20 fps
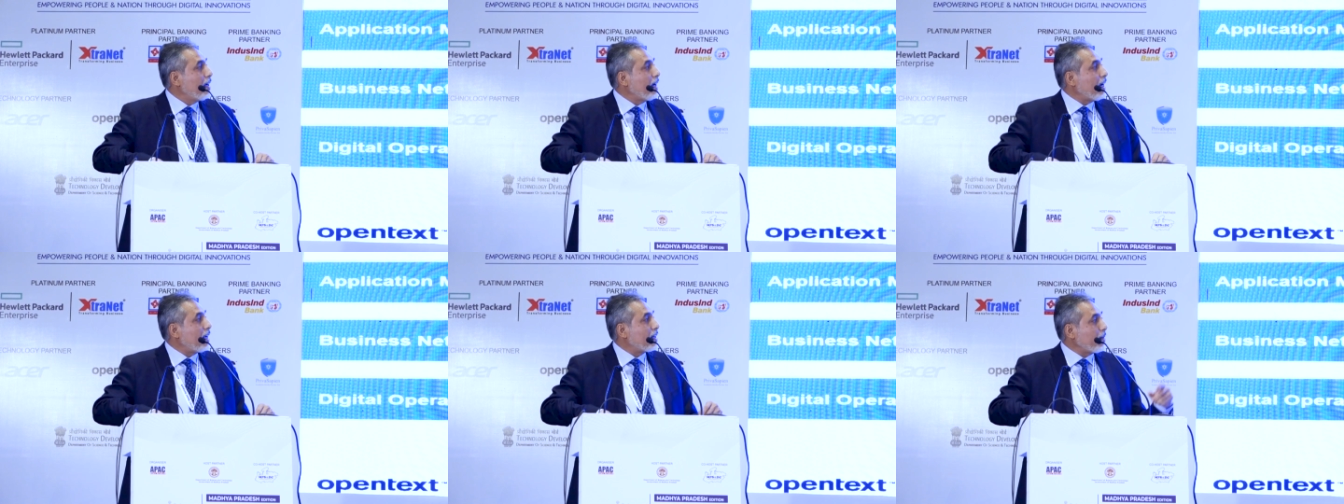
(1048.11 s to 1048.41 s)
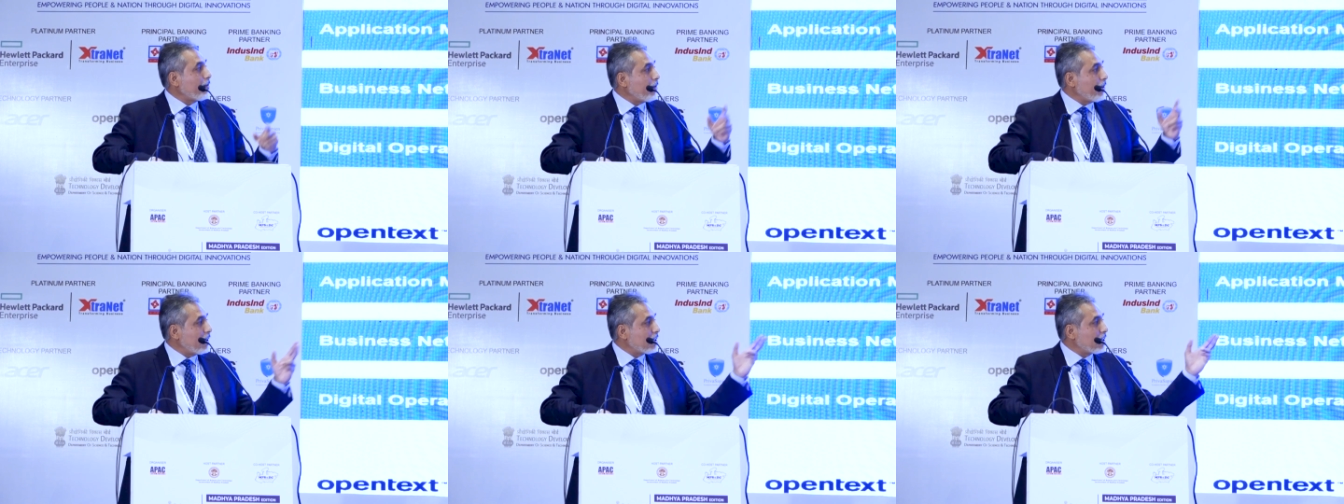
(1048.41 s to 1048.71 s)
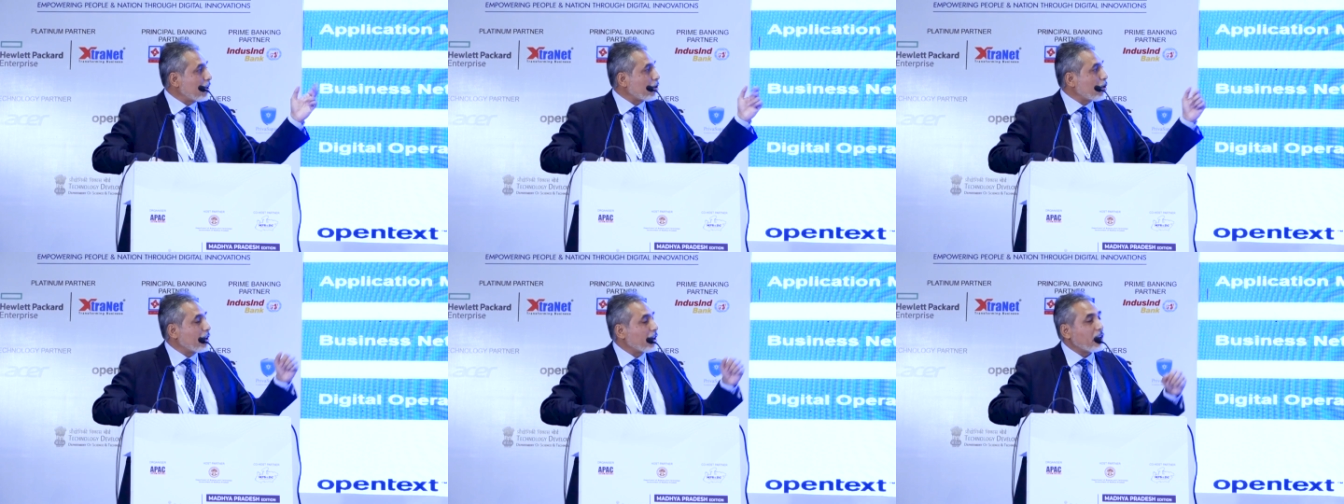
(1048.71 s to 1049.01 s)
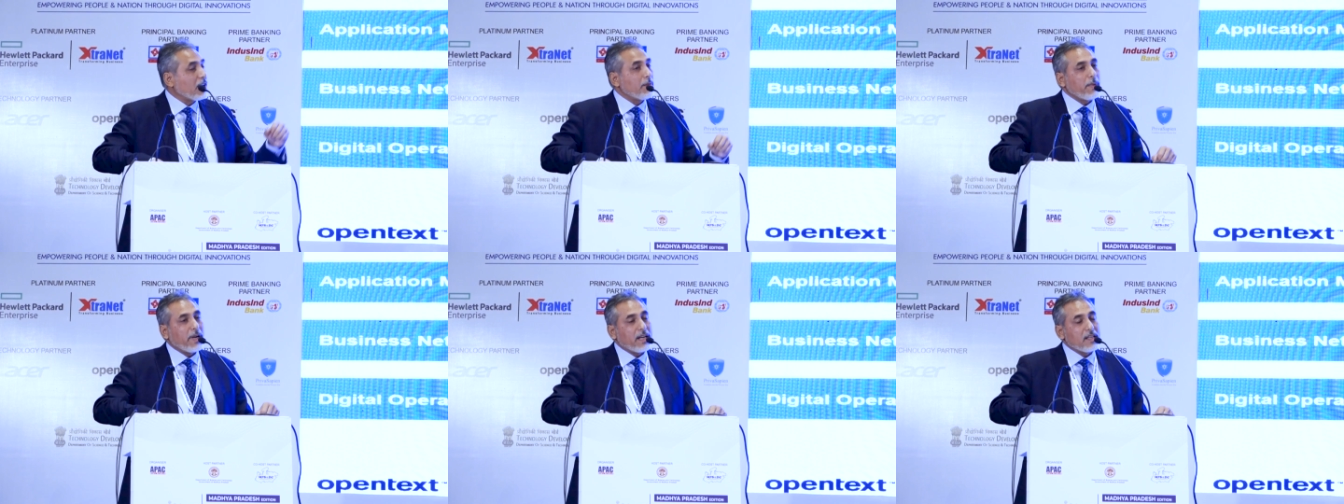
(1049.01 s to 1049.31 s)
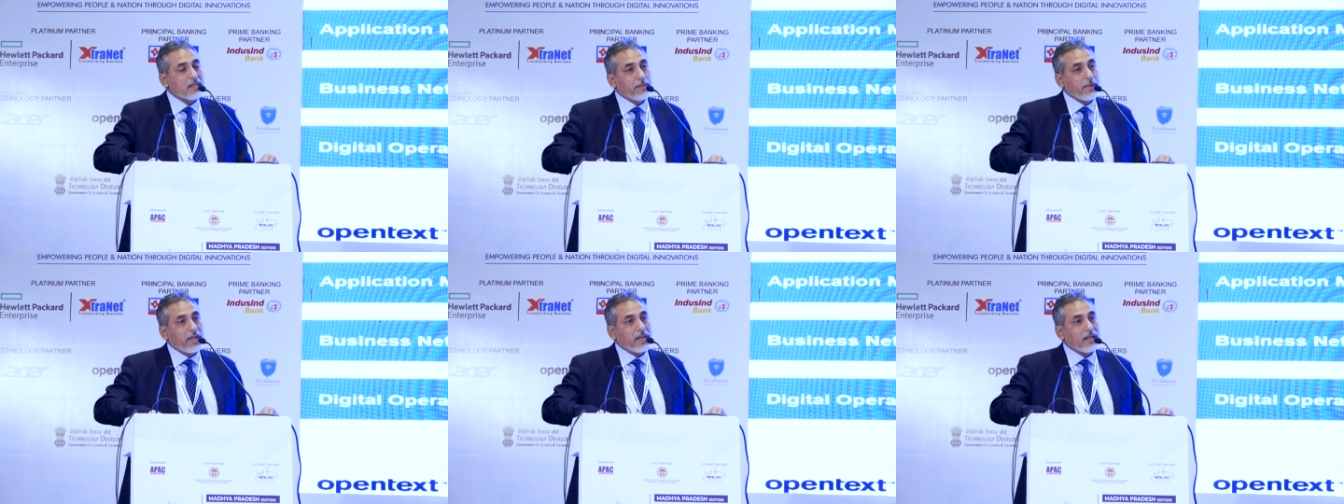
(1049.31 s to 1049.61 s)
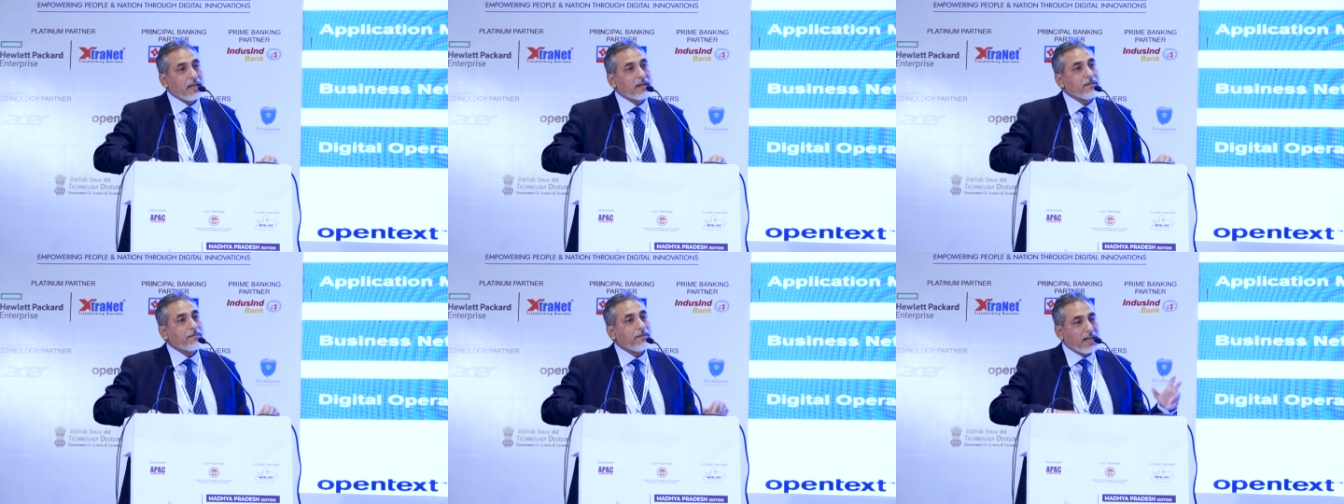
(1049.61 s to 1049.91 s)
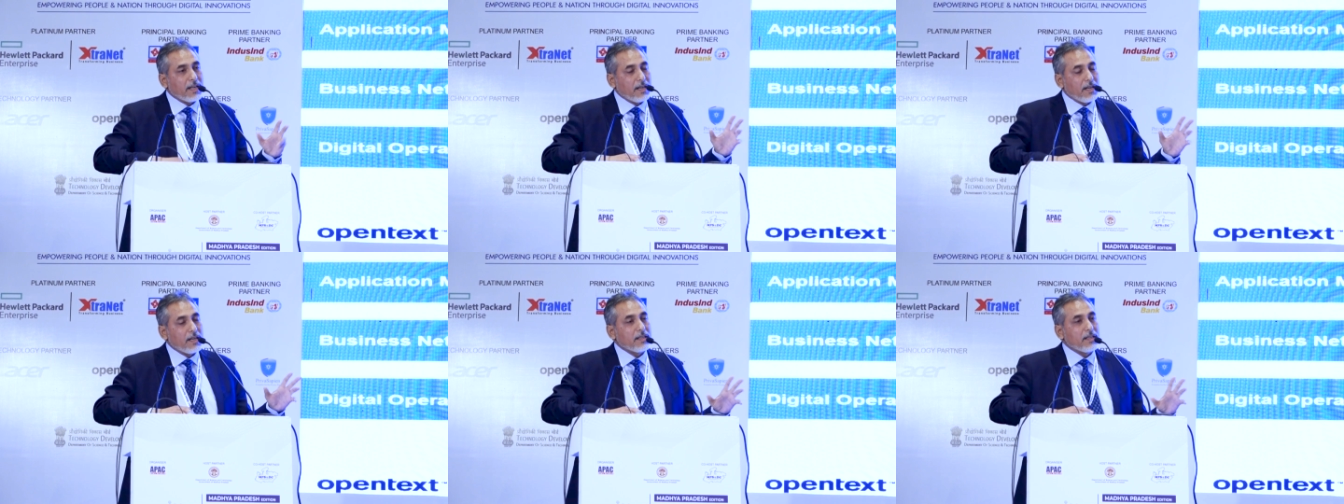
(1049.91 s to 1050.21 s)
and definitely the content management and
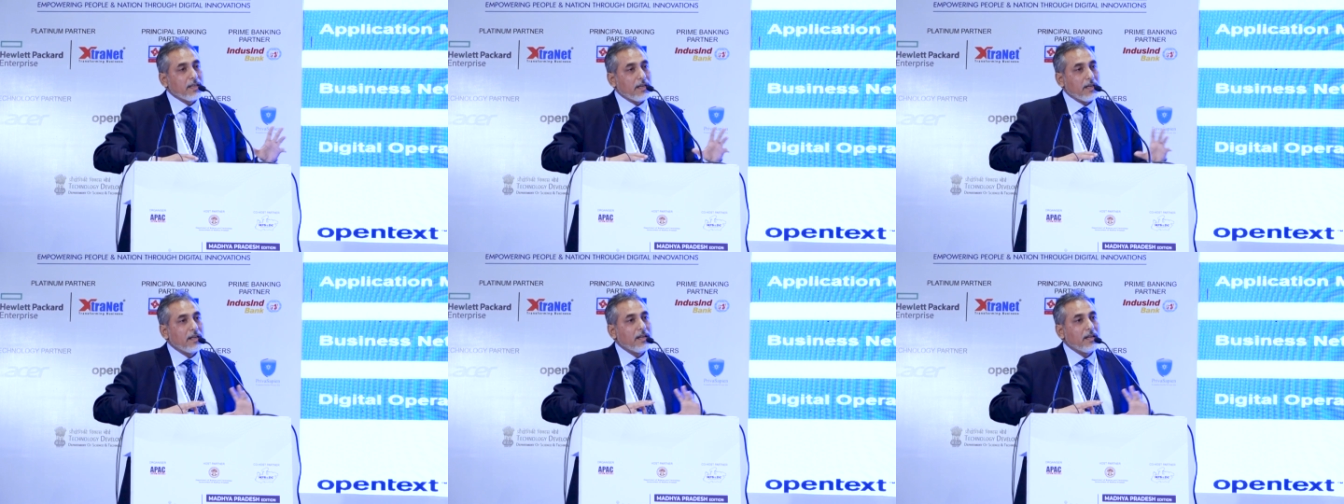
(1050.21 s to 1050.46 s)
finally the